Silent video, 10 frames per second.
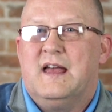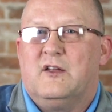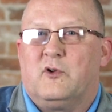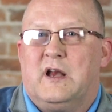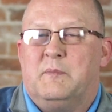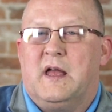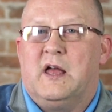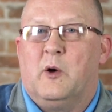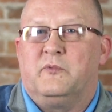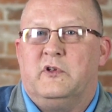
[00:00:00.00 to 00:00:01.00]
trying to be a
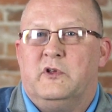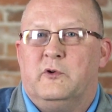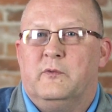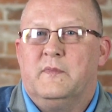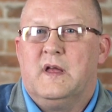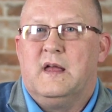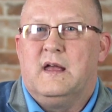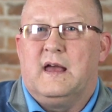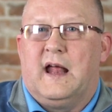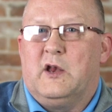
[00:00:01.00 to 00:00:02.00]
help to you.
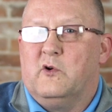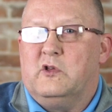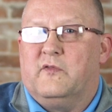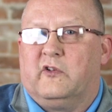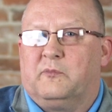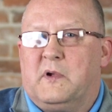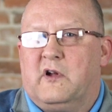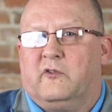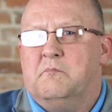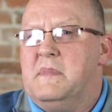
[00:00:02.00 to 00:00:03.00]
And I know you've
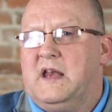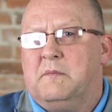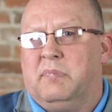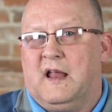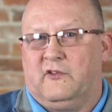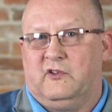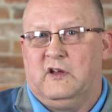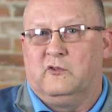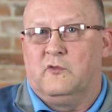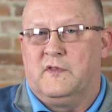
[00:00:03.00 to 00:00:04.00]
experienced many
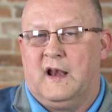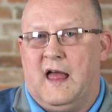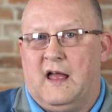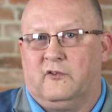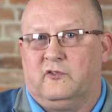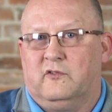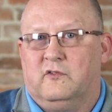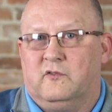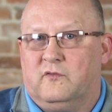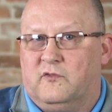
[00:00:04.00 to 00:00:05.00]
blessings over the last
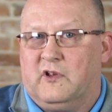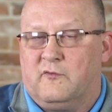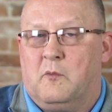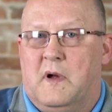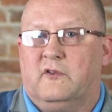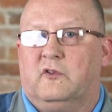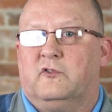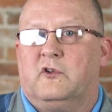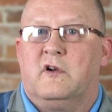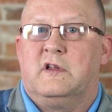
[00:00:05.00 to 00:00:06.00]
several months of
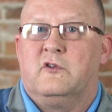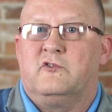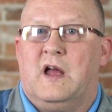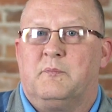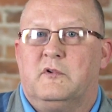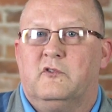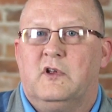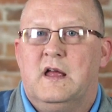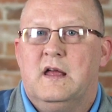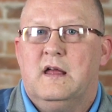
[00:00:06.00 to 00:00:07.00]
starting your
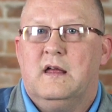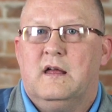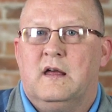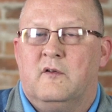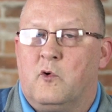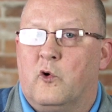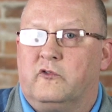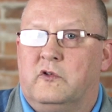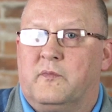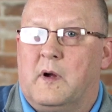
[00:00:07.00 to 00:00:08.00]
chapters. And of
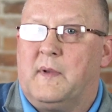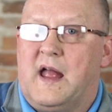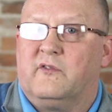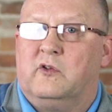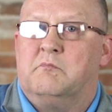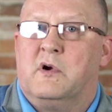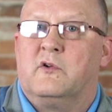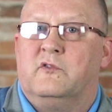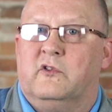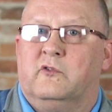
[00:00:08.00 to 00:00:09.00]
course, you've probably had some
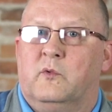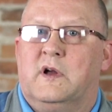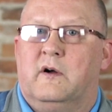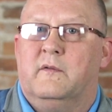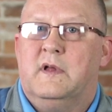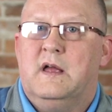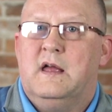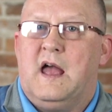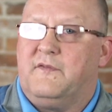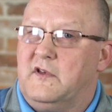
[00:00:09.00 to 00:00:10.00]
burdens as well.
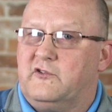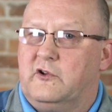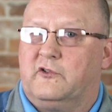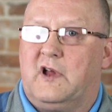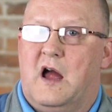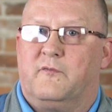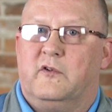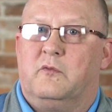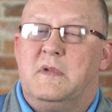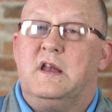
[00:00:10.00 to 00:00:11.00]
At this year's
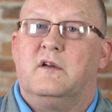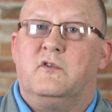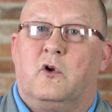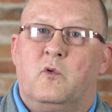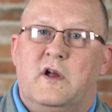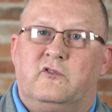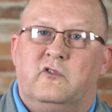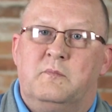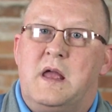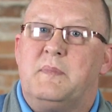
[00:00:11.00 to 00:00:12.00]
conference, many of your
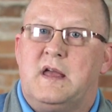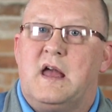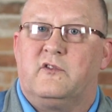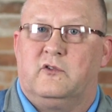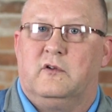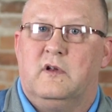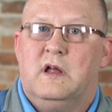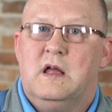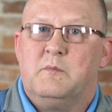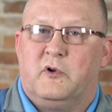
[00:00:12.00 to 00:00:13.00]
questions may be answered,
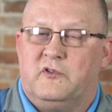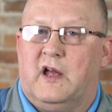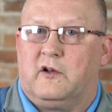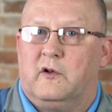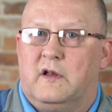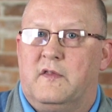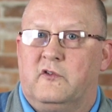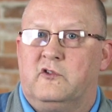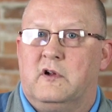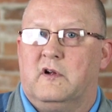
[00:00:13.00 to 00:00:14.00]
particularly
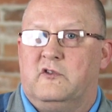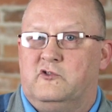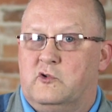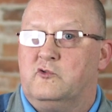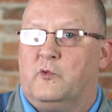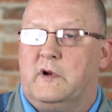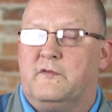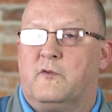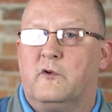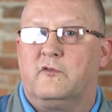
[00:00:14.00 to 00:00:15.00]
this year, June
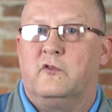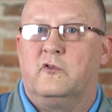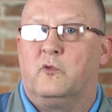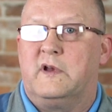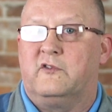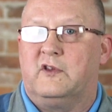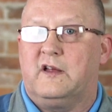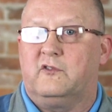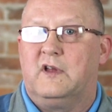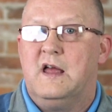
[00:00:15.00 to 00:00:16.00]
24th through the
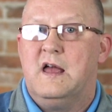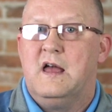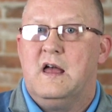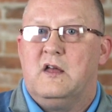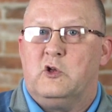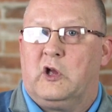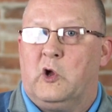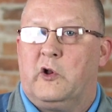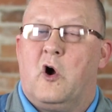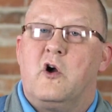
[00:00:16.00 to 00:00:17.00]
26th. You can
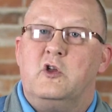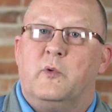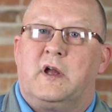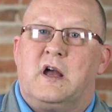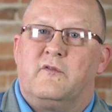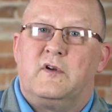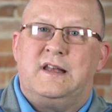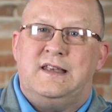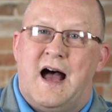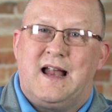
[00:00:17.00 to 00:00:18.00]
go to
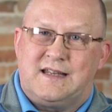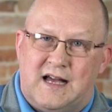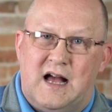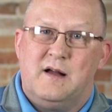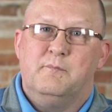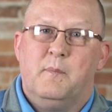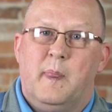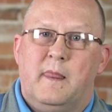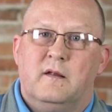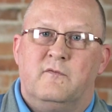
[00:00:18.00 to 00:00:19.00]

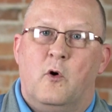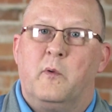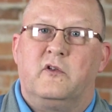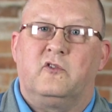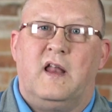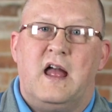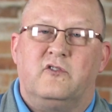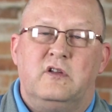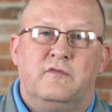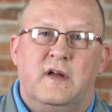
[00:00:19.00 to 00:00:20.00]

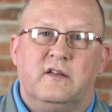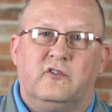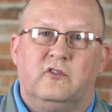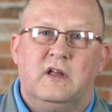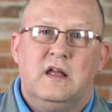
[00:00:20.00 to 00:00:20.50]
rurecovery.com/events.